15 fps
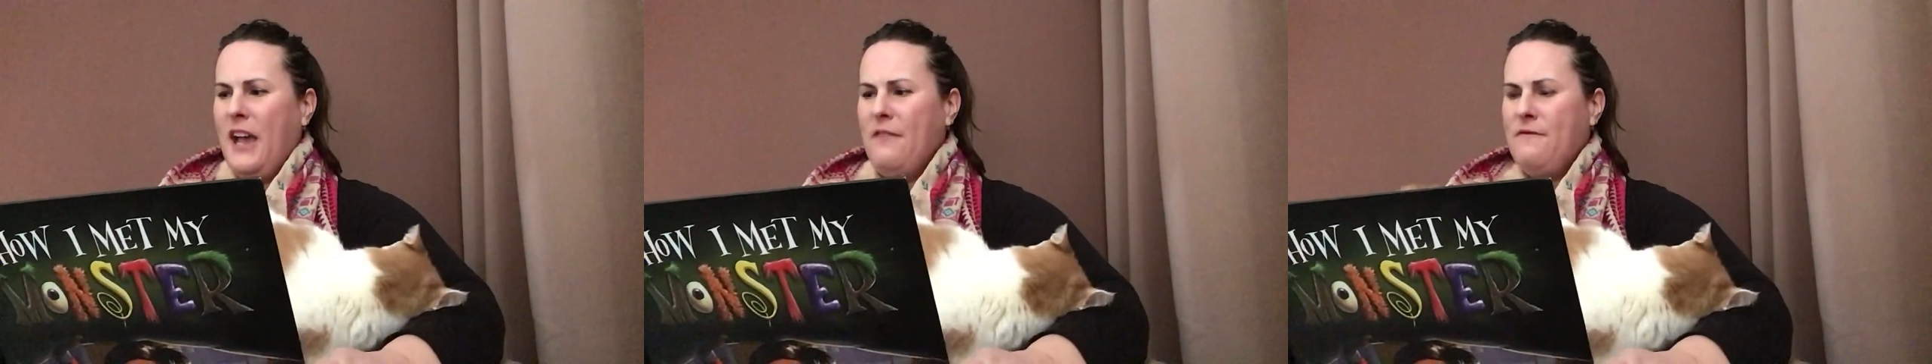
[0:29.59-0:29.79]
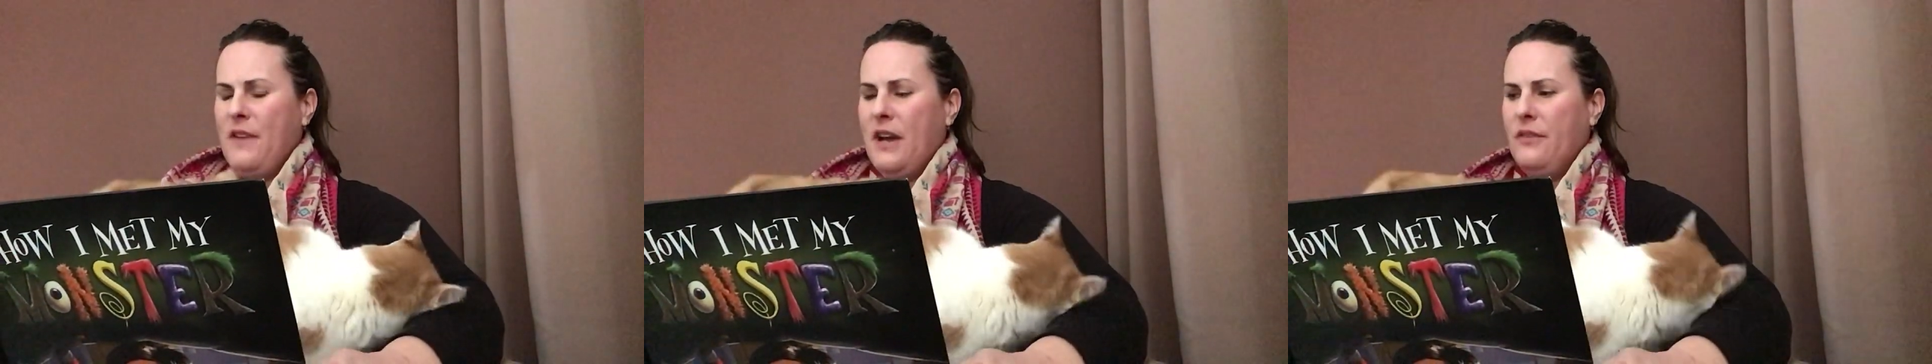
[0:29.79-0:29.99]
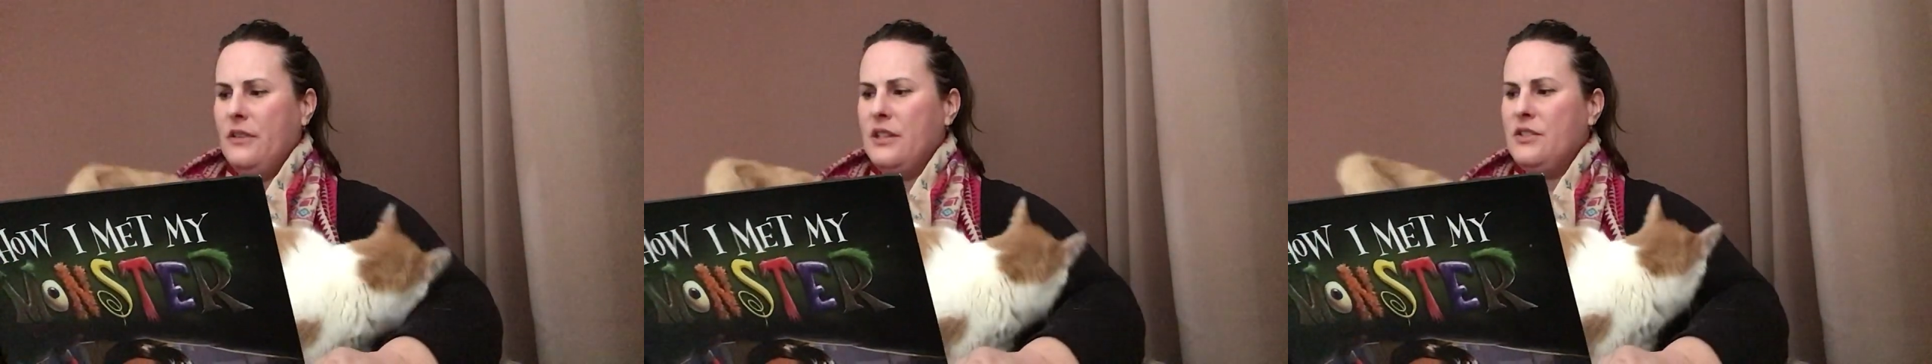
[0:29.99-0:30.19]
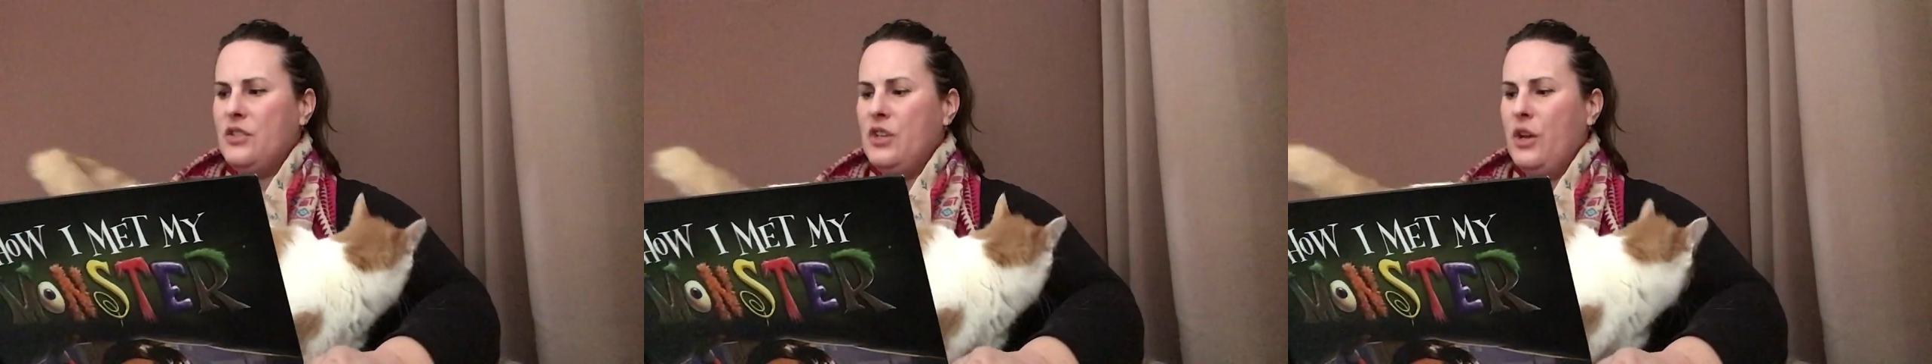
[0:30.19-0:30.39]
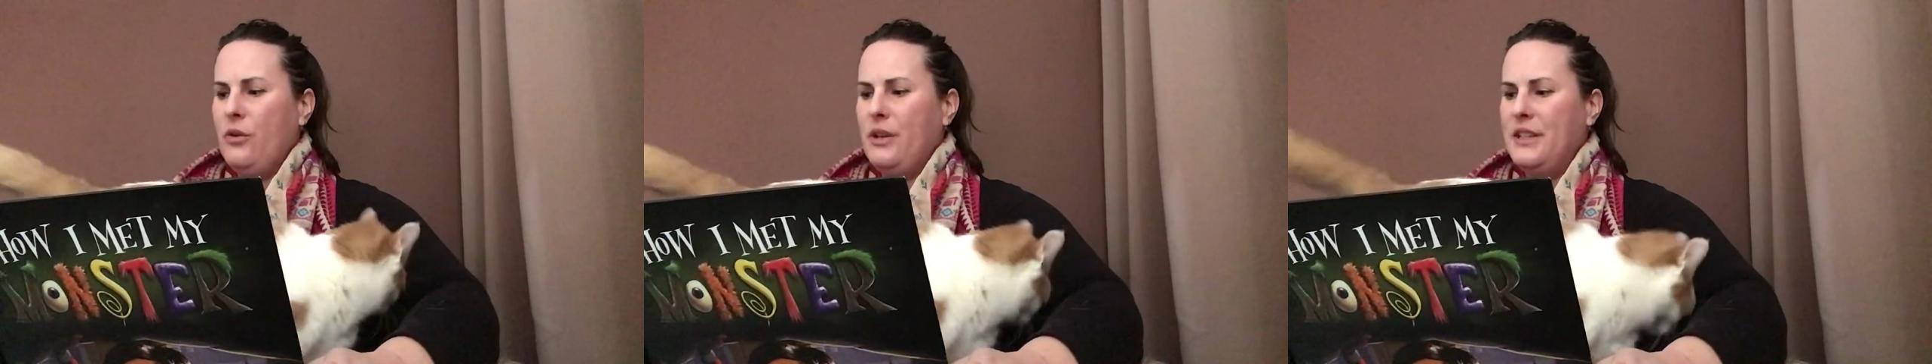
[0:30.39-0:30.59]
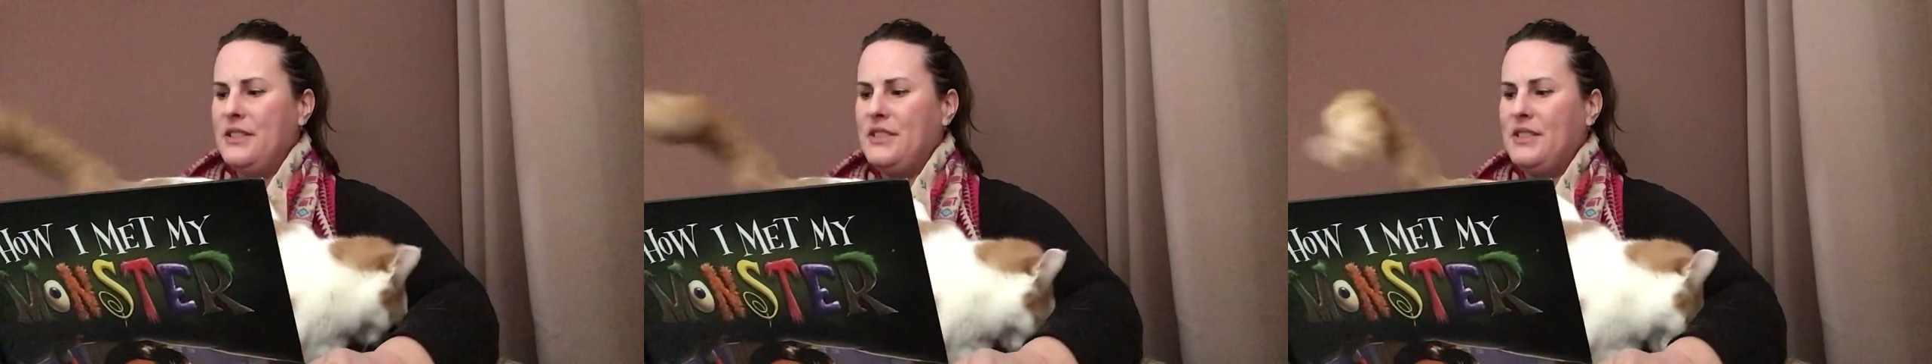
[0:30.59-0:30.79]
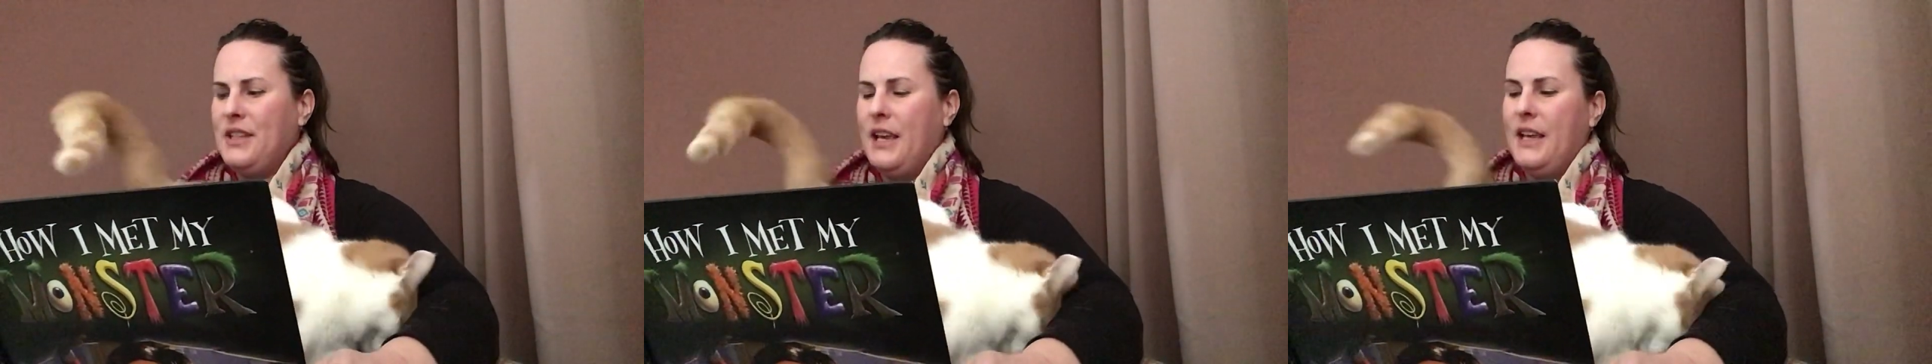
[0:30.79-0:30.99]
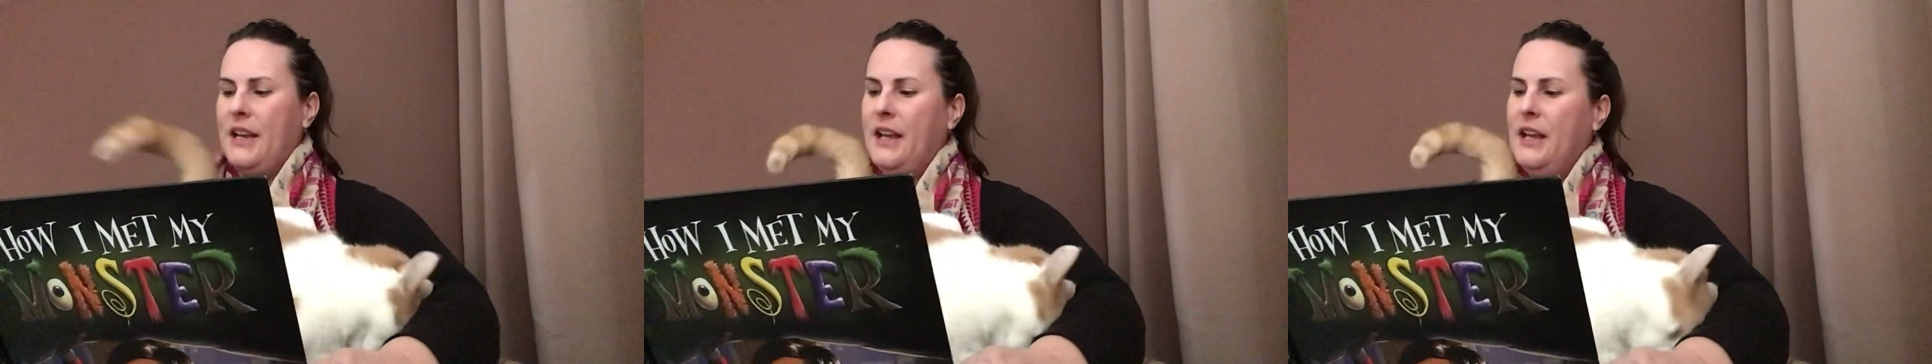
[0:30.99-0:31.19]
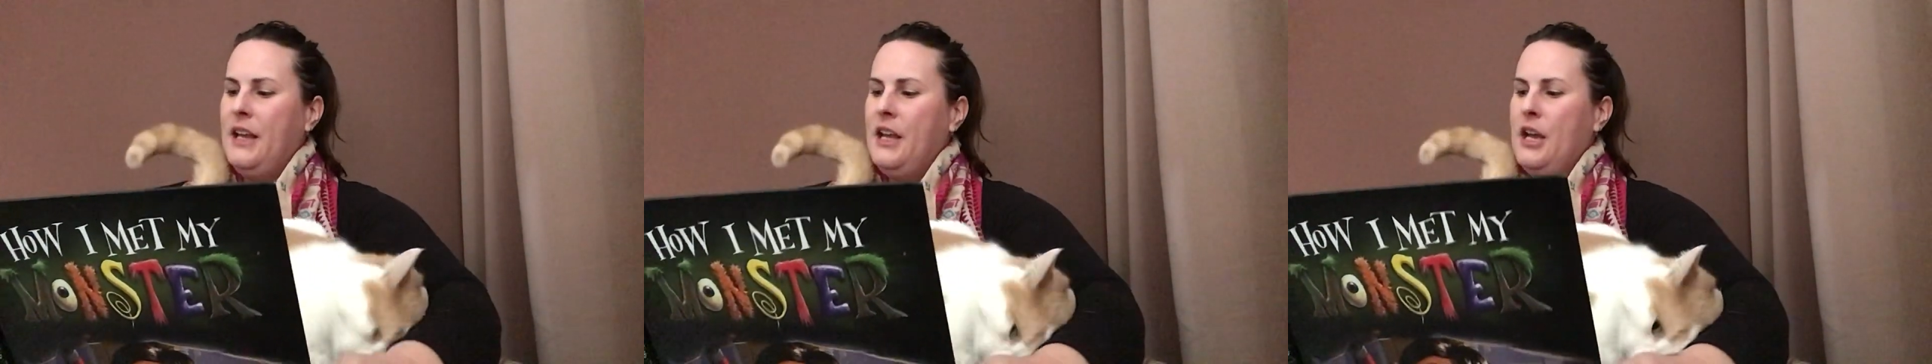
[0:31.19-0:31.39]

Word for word: I found this note instead.